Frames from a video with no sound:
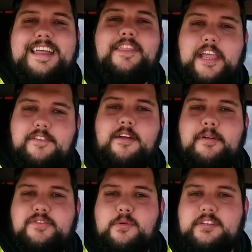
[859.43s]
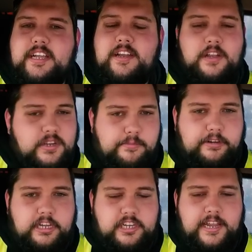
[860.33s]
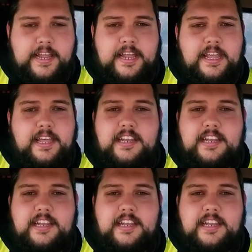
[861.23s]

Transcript: Thank you very much for watching. I do appreciate it.